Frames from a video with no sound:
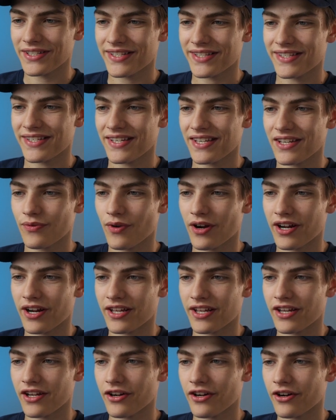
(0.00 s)
to see right
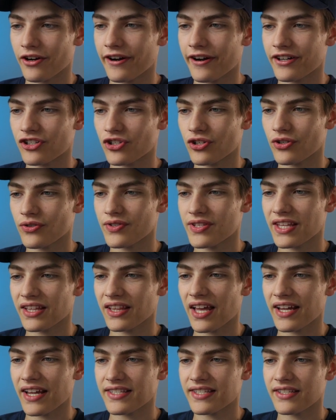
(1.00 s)
here, it shows the
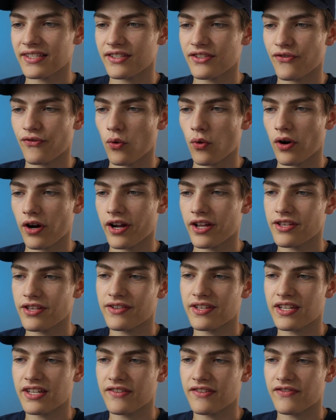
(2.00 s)
license for it. You
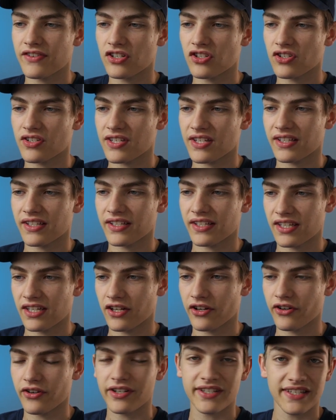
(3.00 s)
can even just click
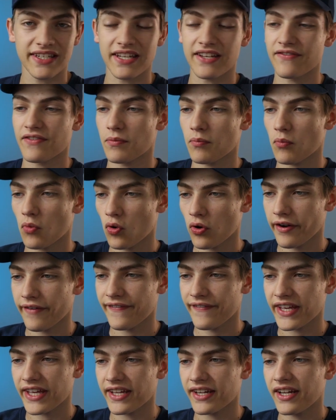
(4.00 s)
here to see even more
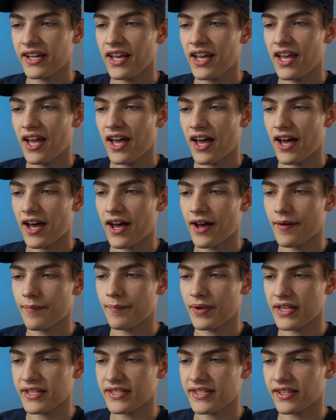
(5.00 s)
of it.
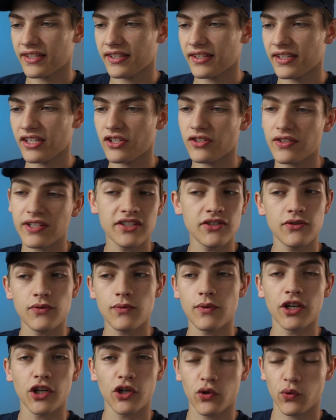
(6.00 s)
Basically you need
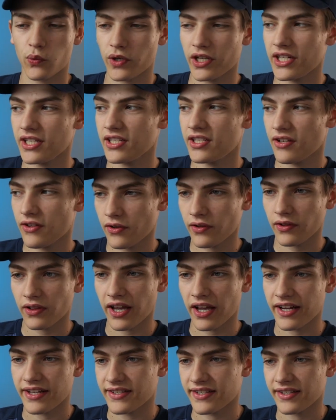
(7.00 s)
to agree to their
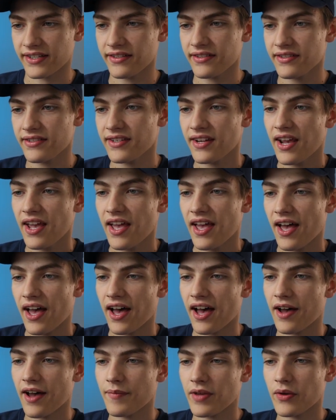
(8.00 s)
license.
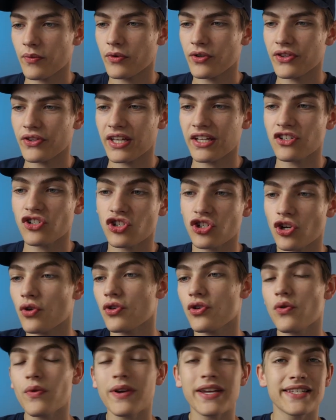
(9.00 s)
It will then show
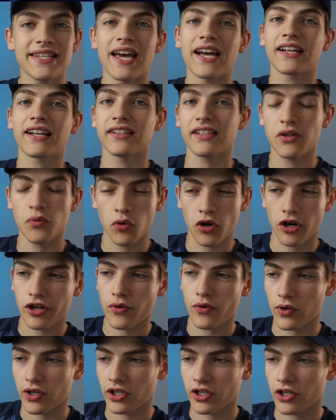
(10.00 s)
you exactly where
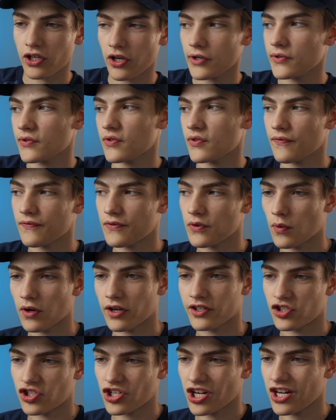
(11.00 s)
you want to go. So if you
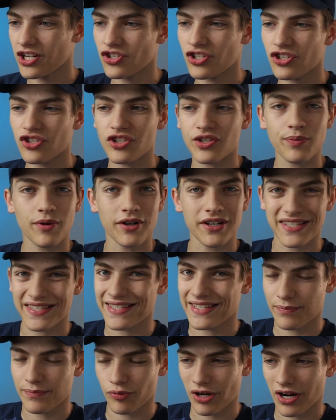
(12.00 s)
want to change it, just press
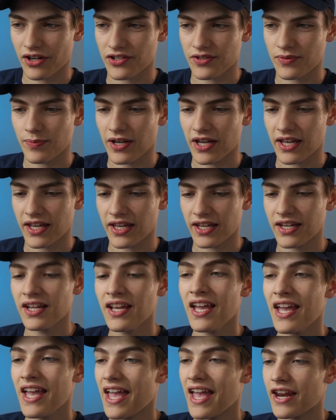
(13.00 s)
this browse button,
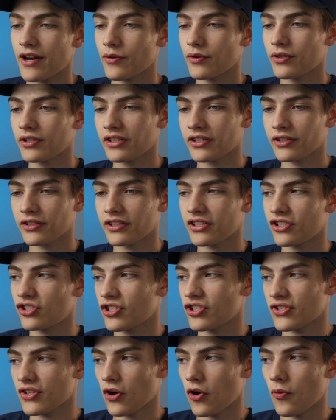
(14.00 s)
and it will literally
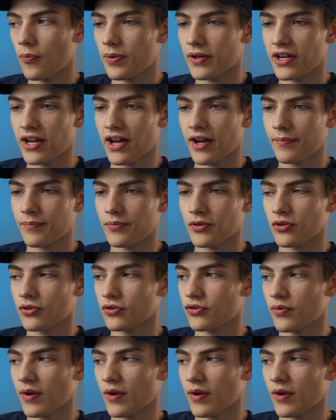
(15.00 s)
just open up your